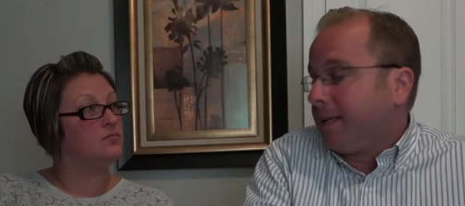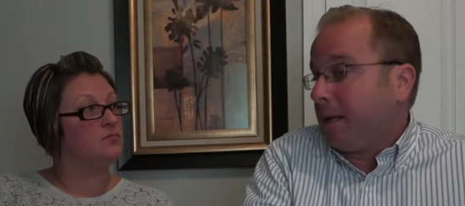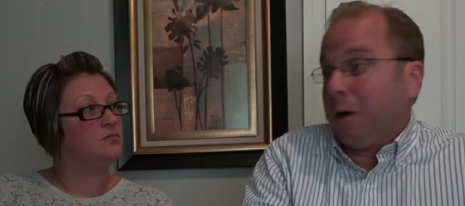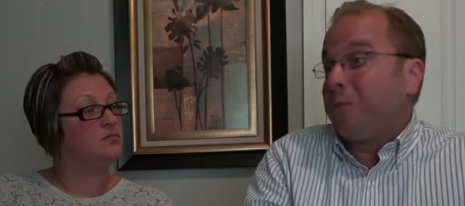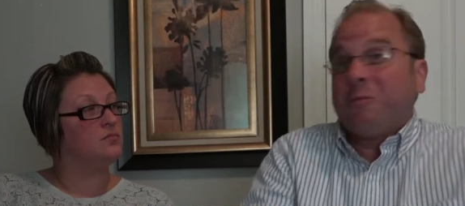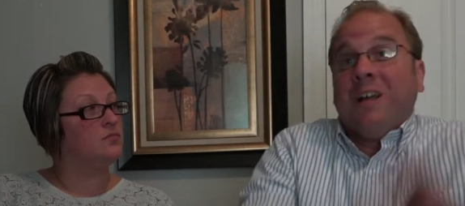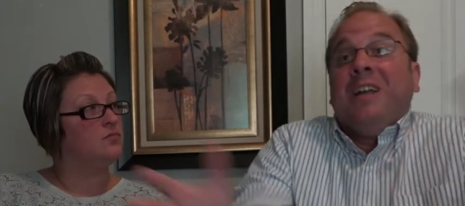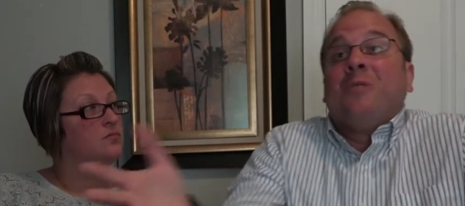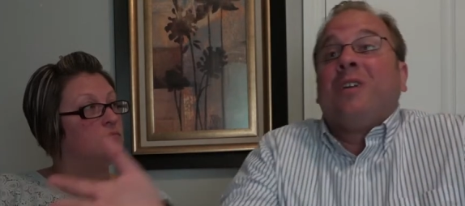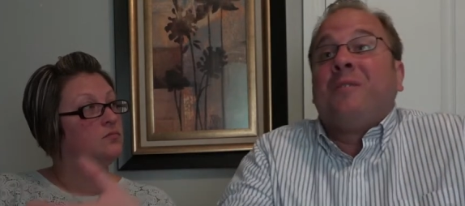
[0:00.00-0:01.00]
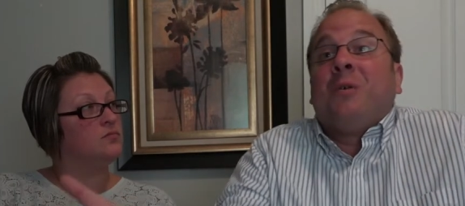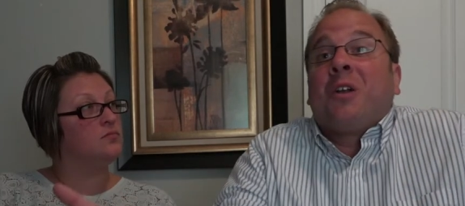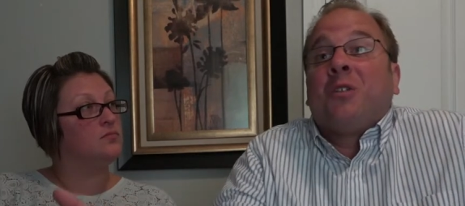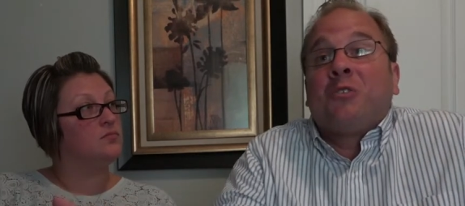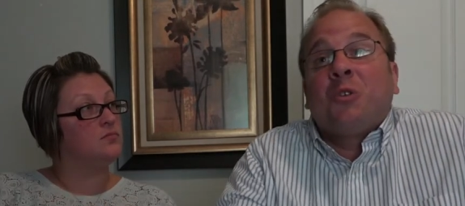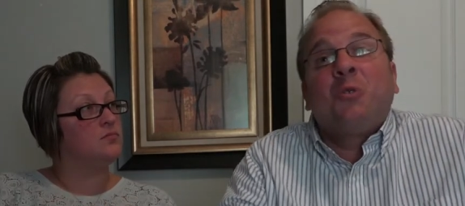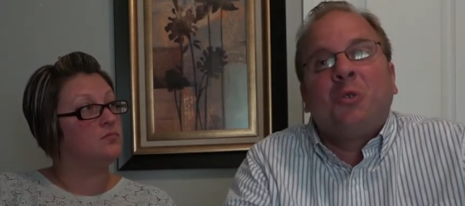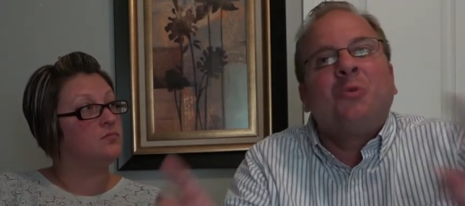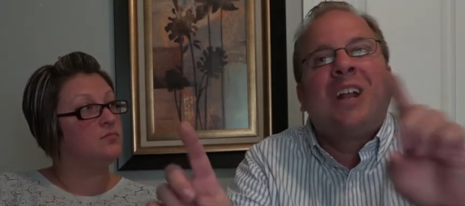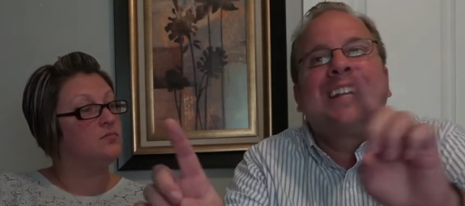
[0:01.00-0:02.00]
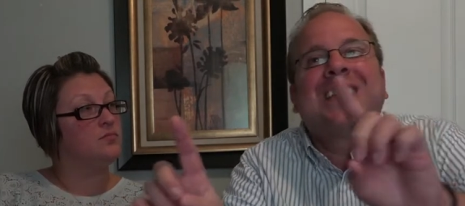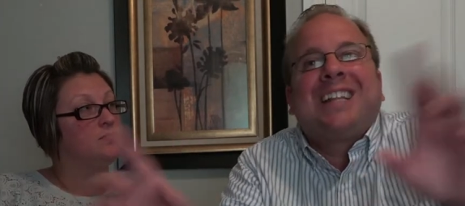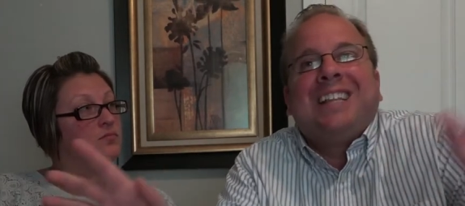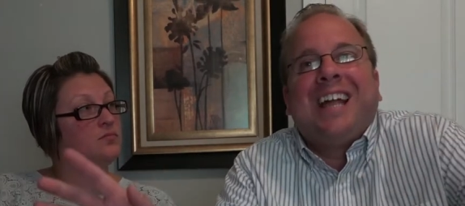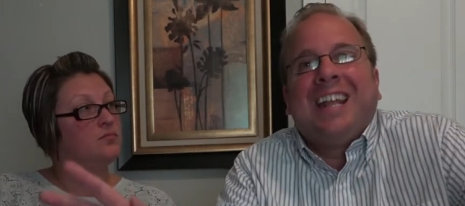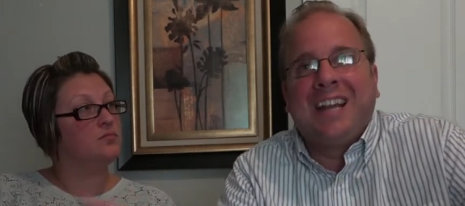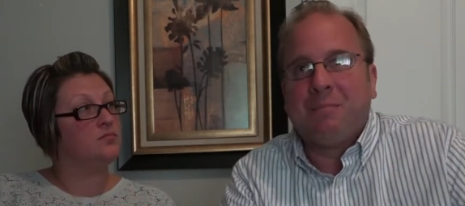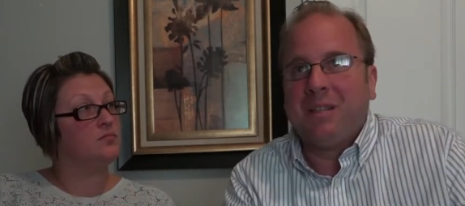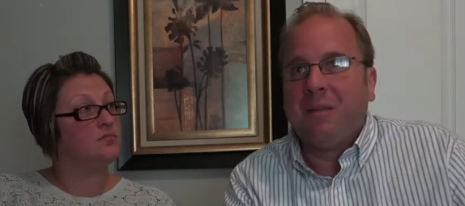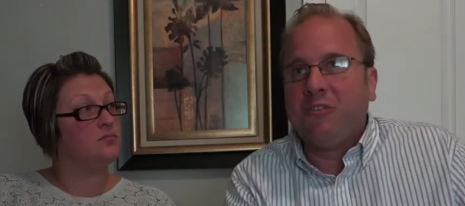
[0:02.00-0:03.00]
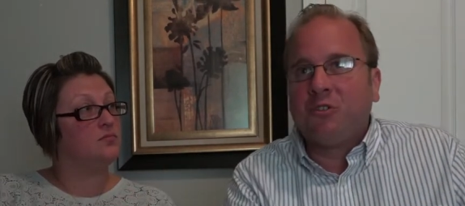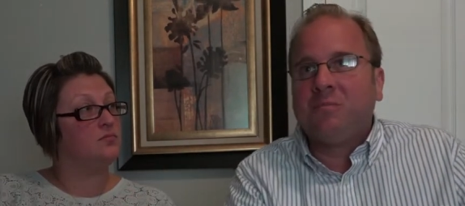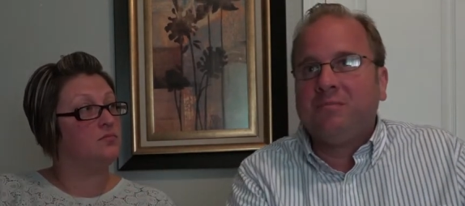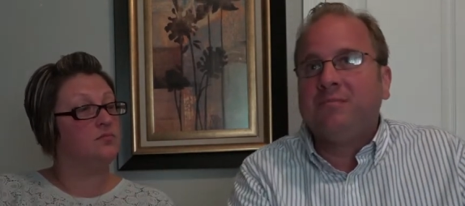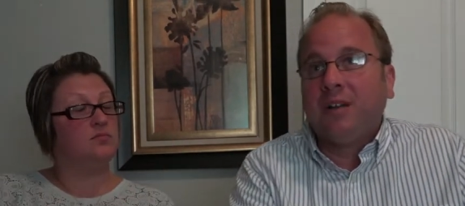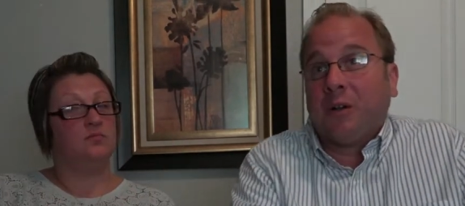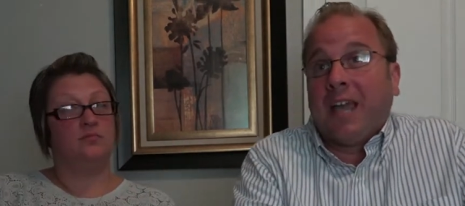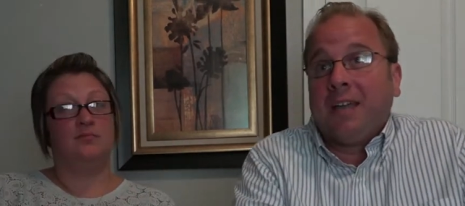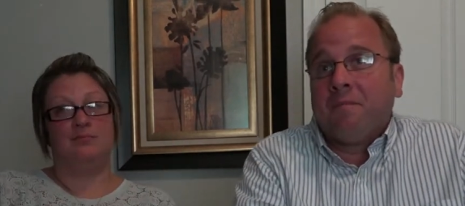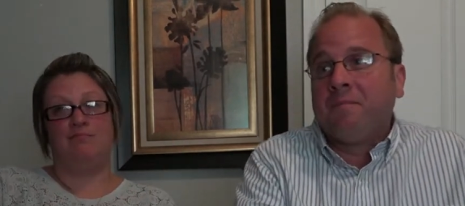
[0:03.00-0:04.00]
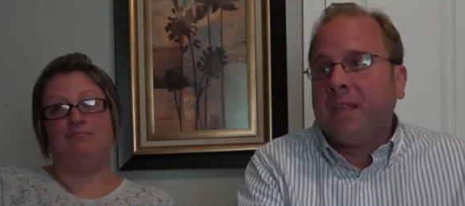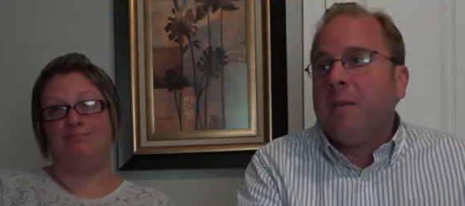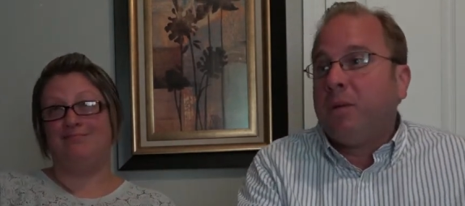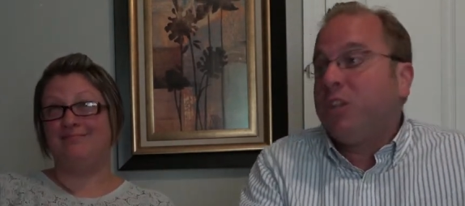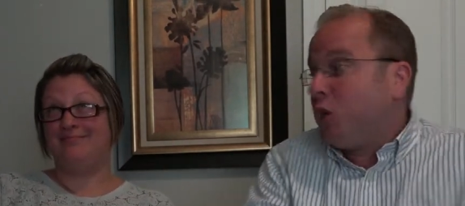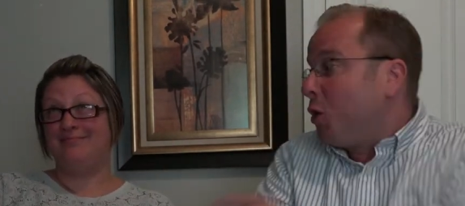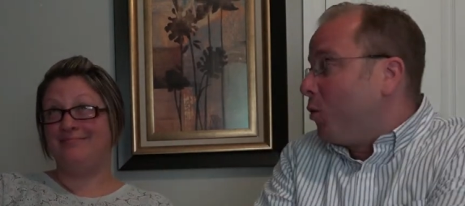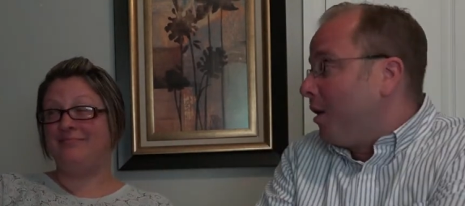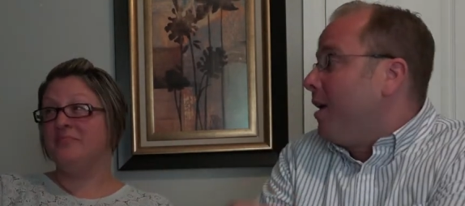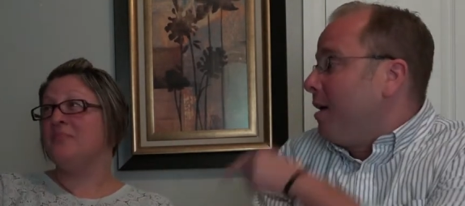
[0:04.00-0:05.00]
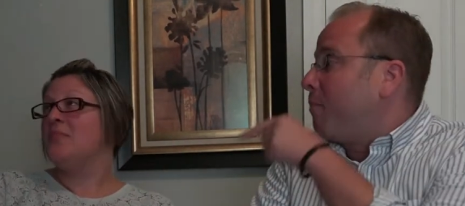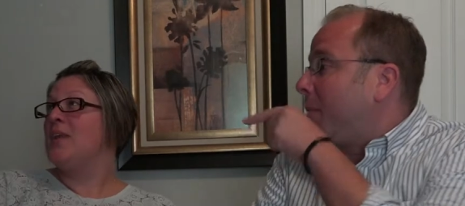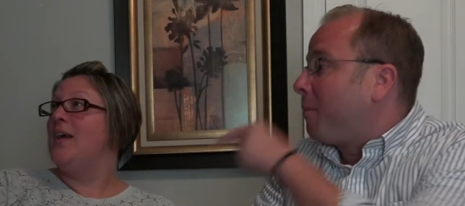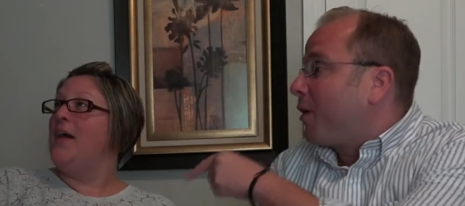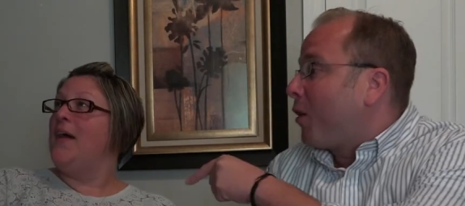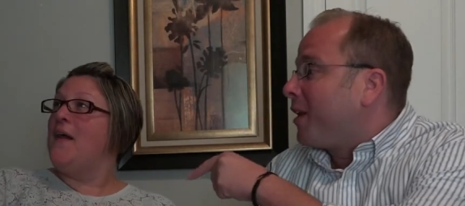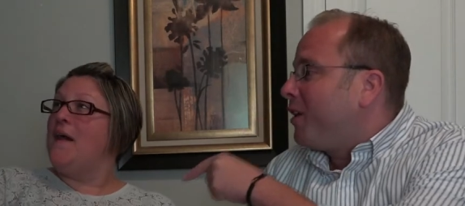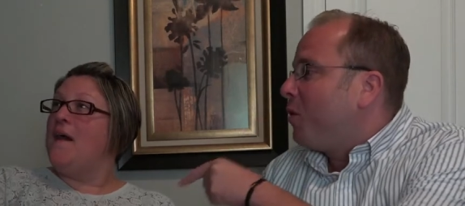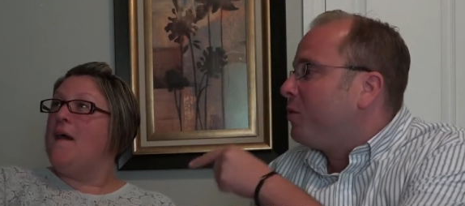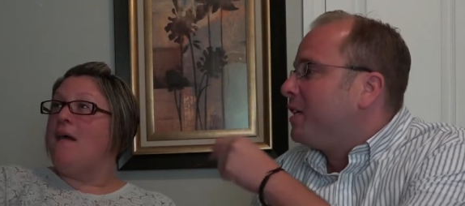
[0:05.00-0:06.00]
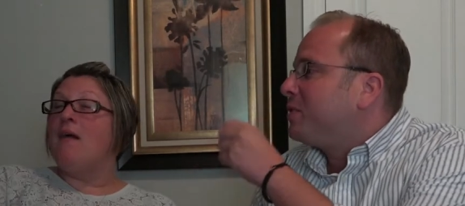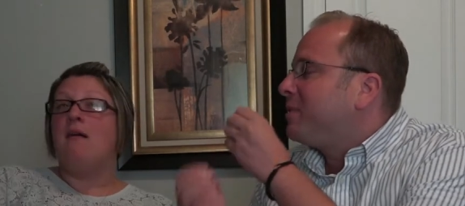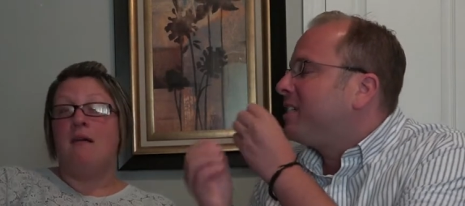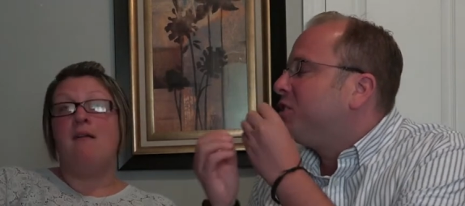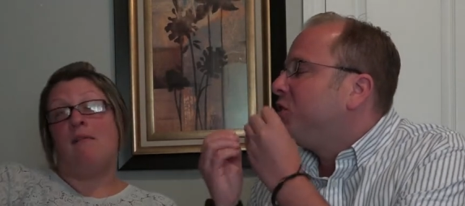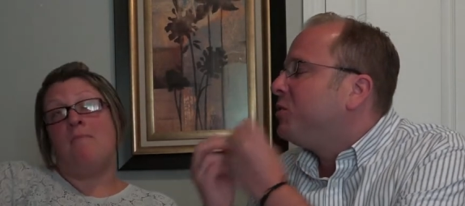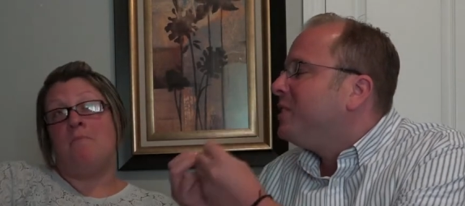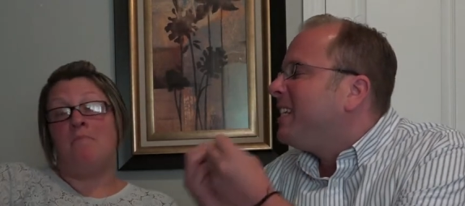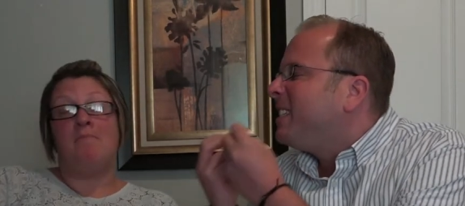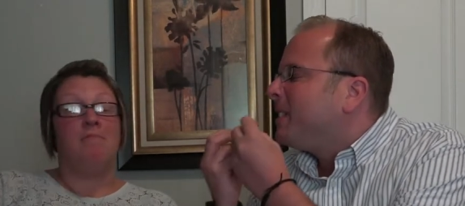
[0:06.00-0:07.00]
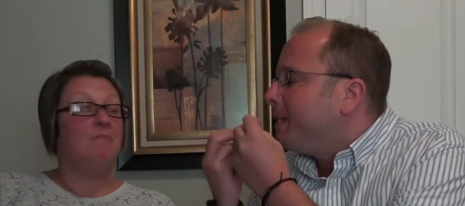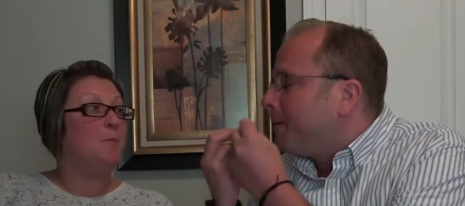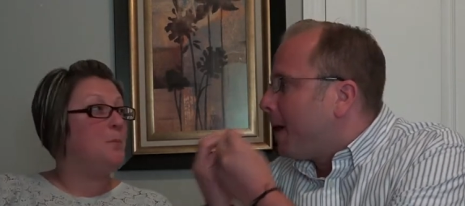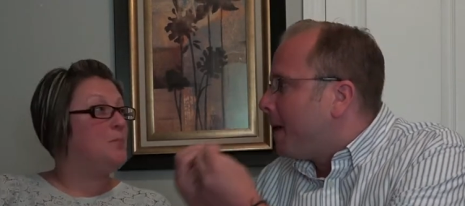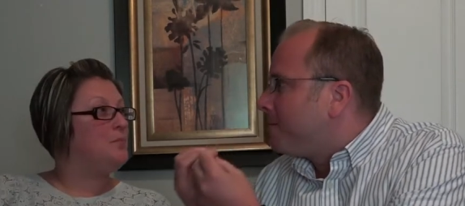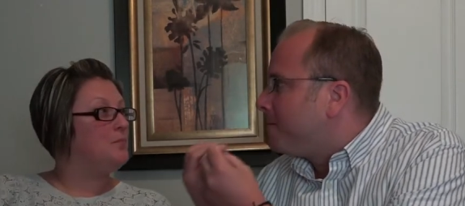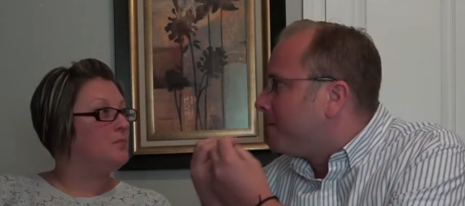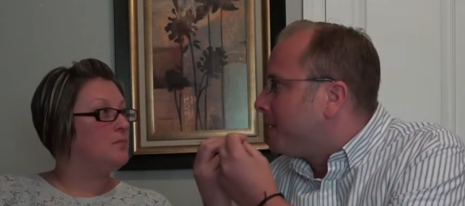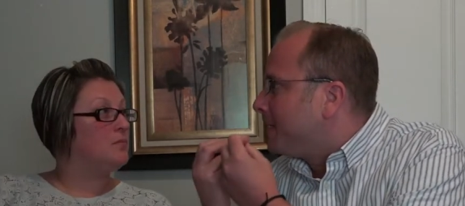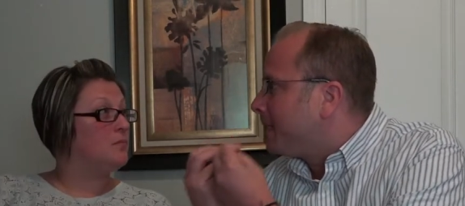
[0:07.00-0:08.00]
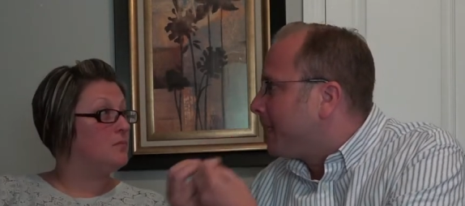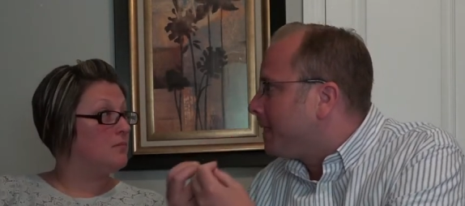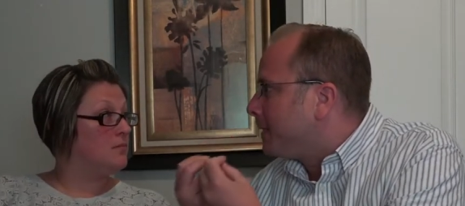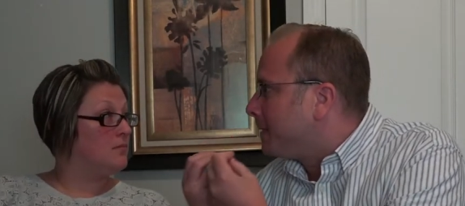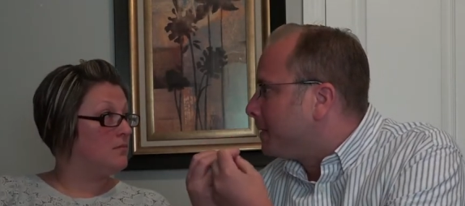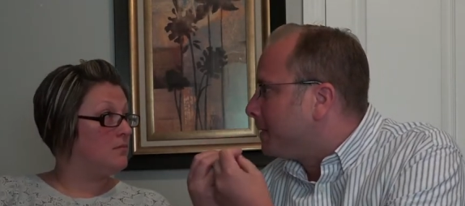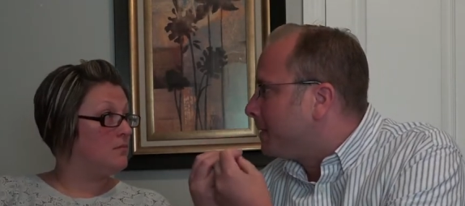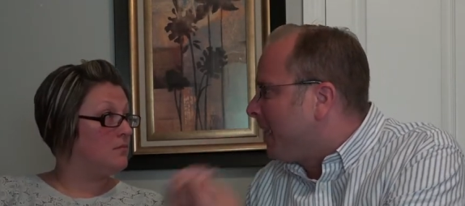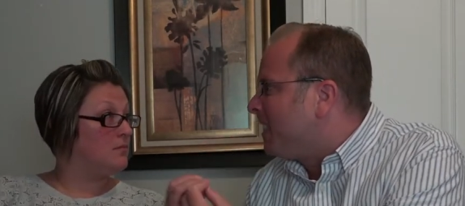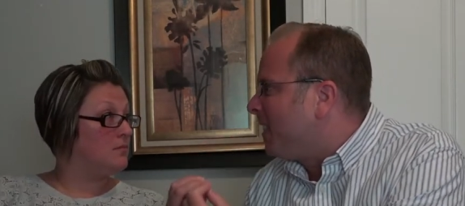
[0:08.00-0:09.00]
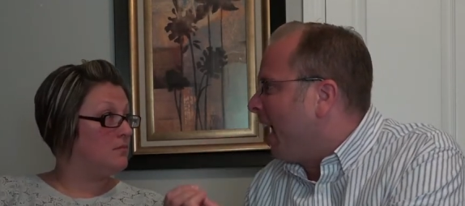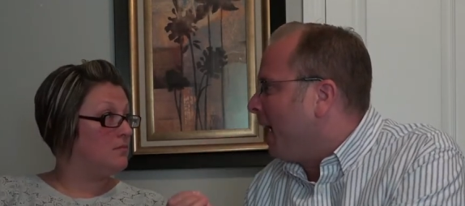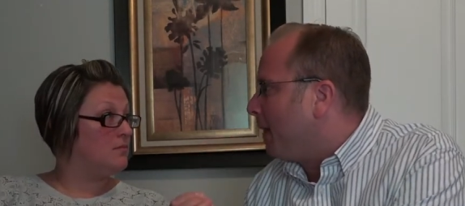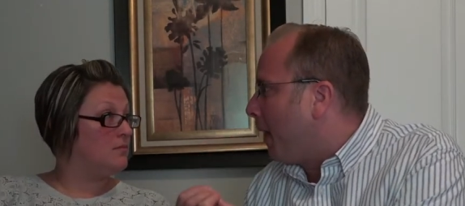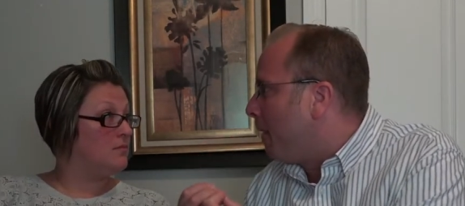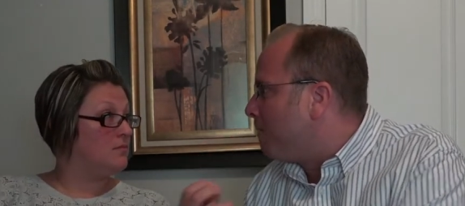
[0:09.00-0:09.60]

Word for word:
Speaker 1: You know, if you want to know the truth, we're not exactly lighting it up in the bedroom, okay? But you probably already know this because you need to know every single detail of